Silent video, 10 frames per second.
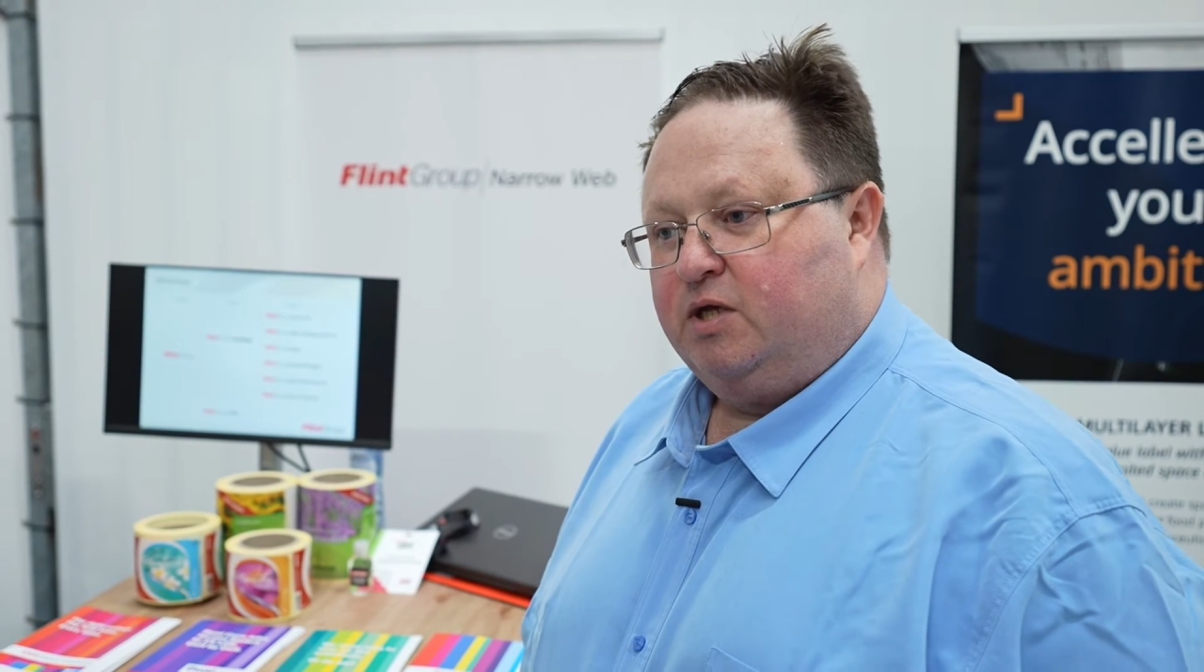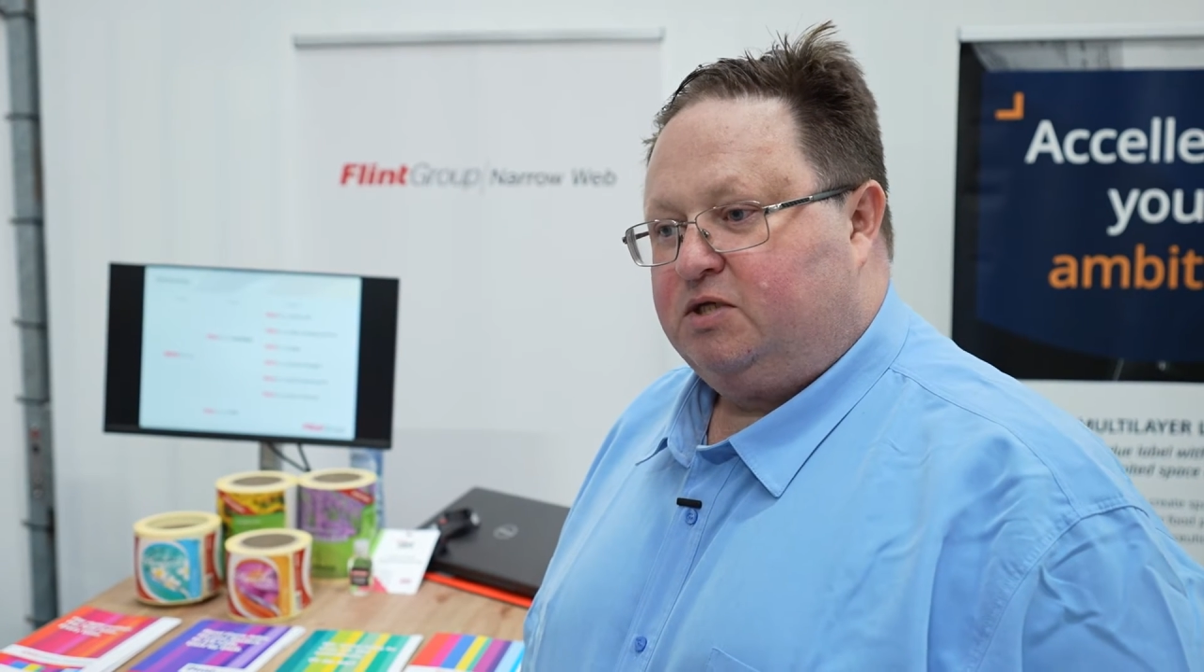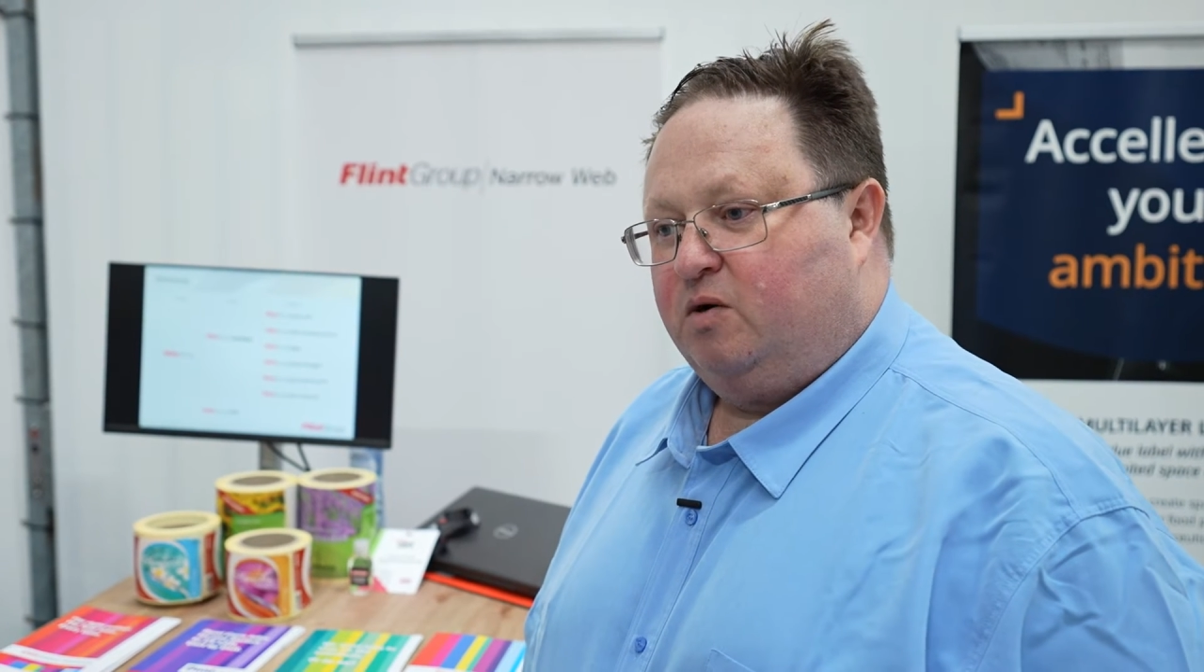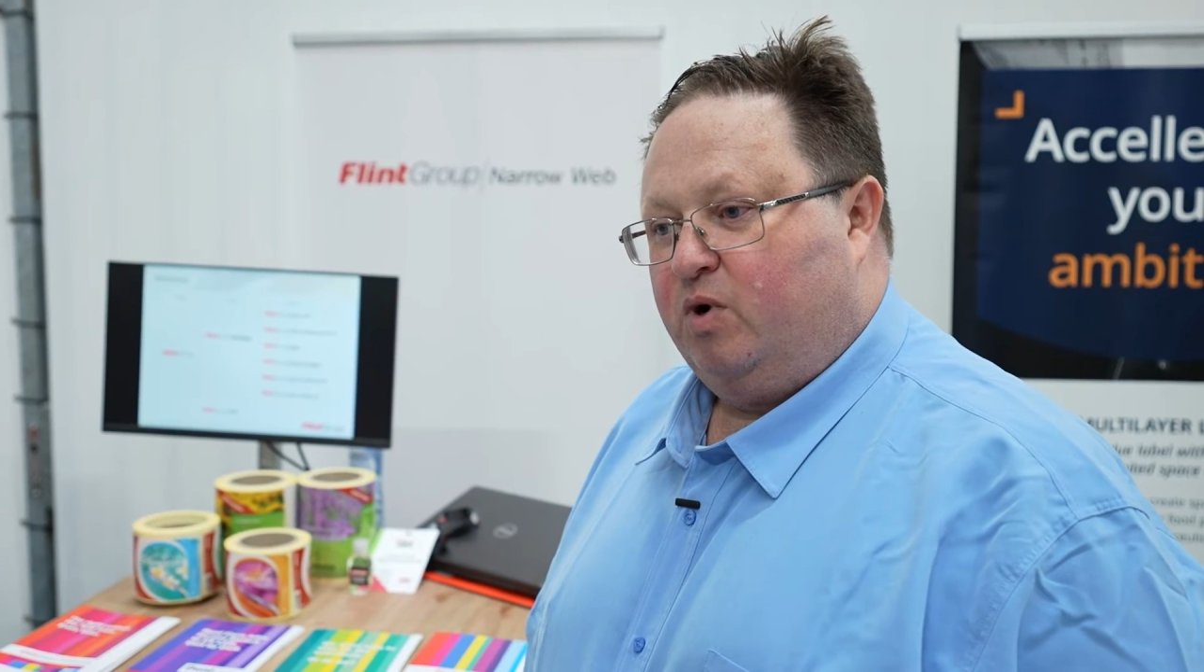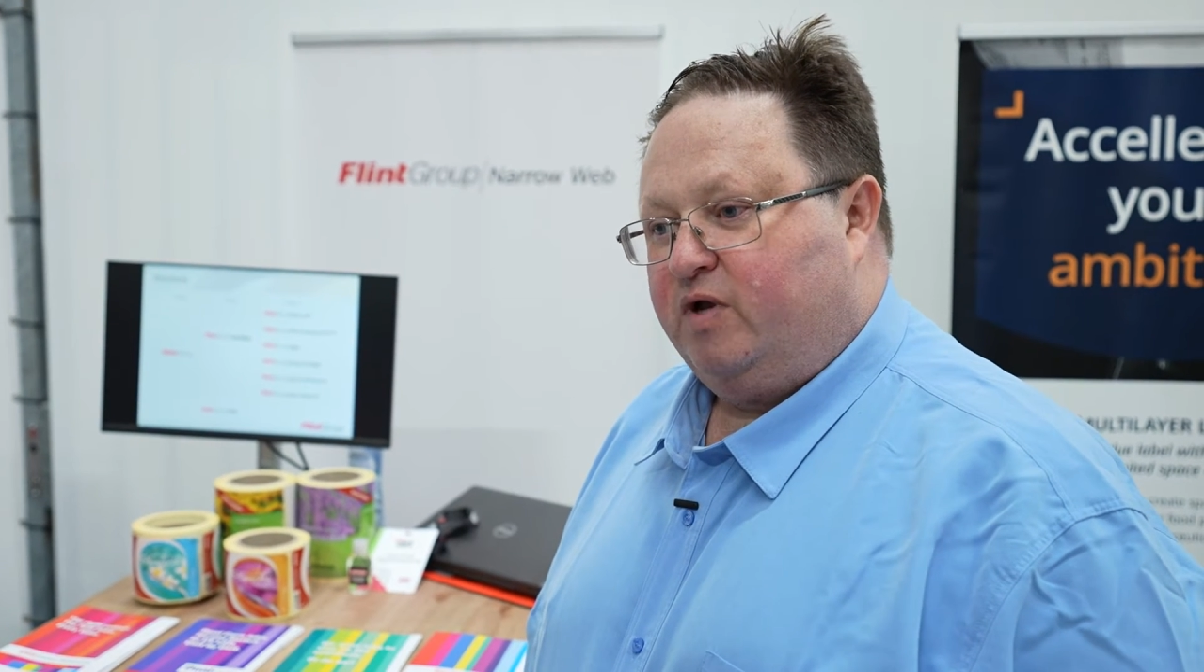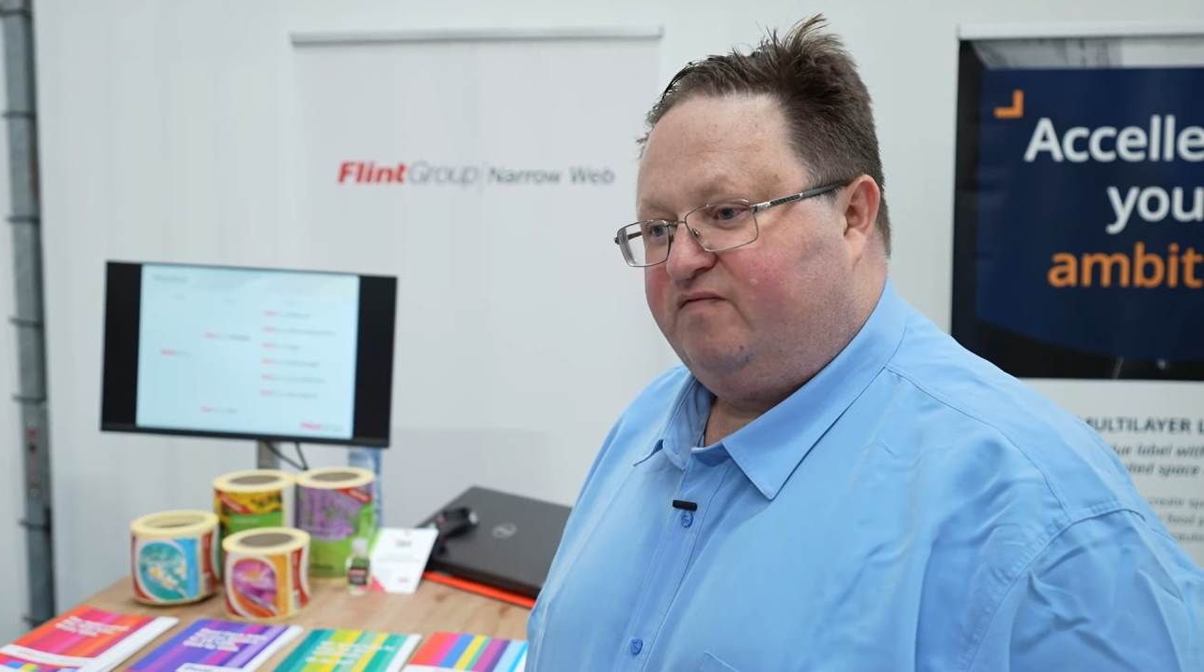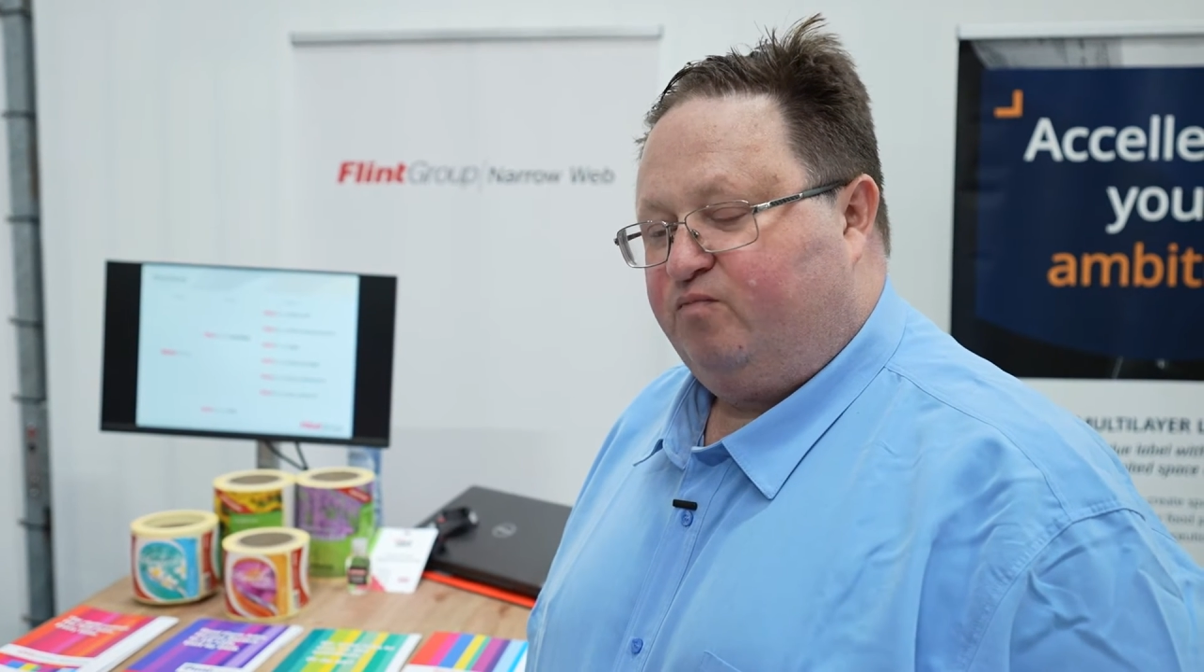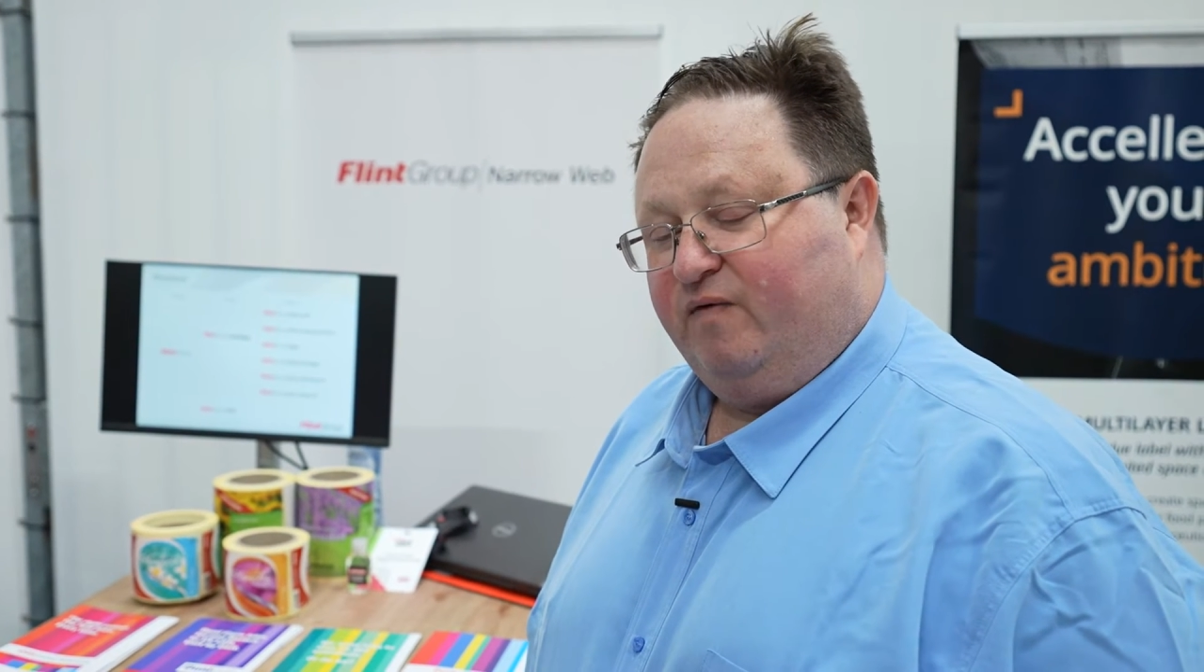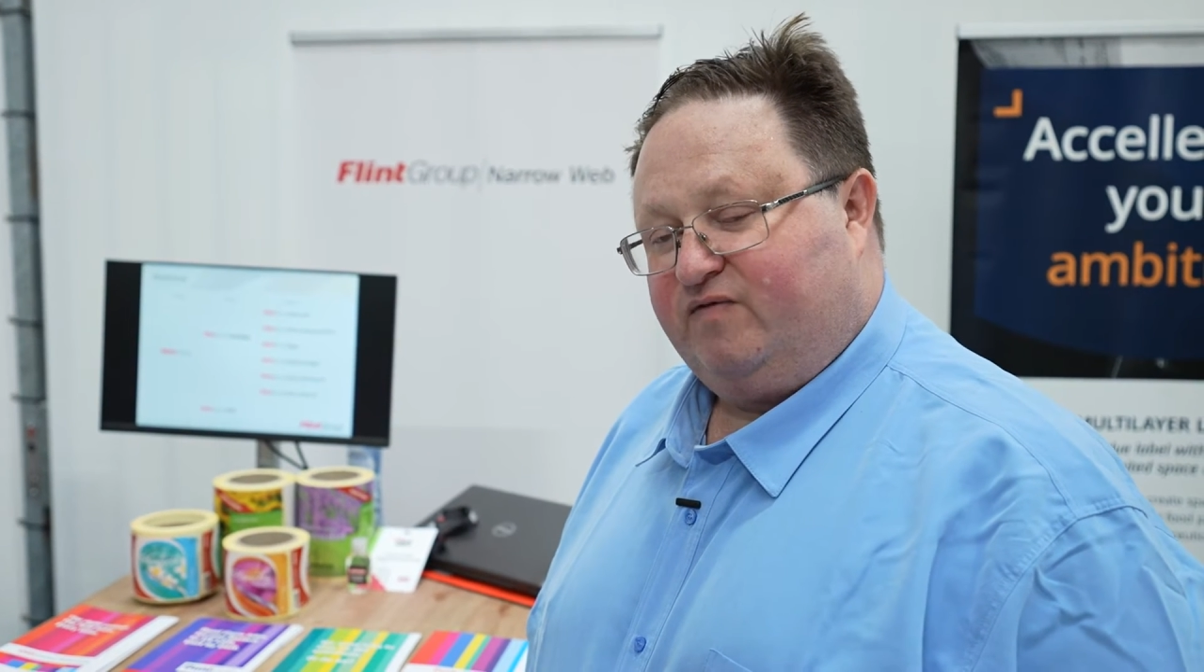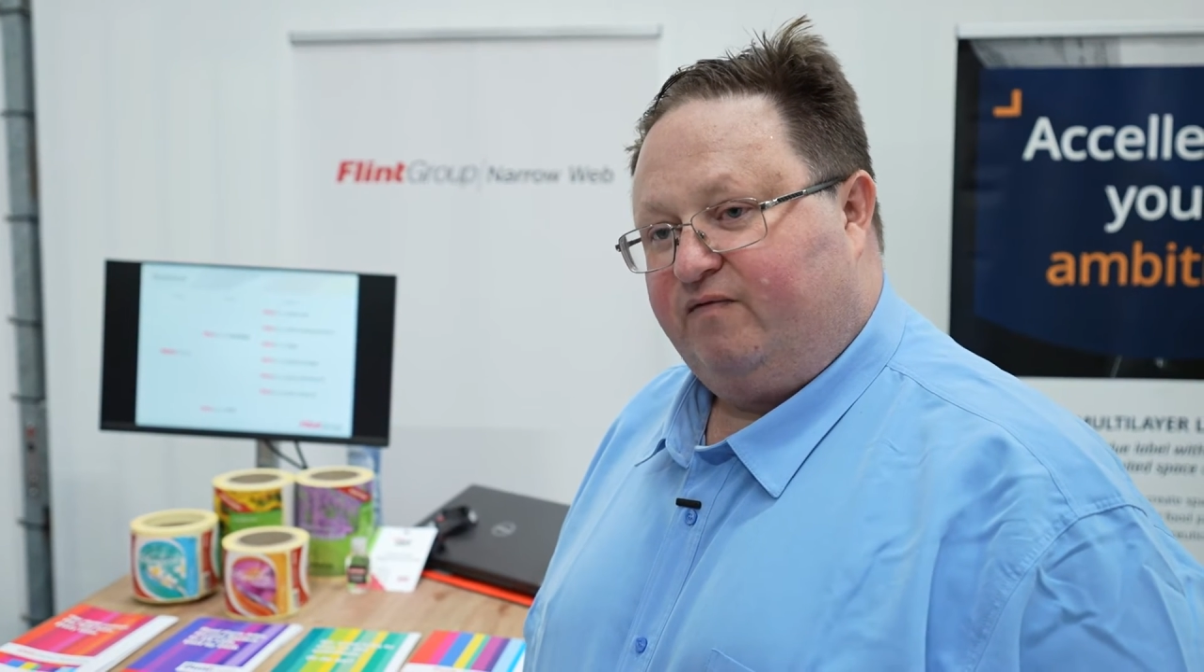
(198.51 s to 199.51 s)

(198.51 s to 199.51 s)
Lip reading: So we've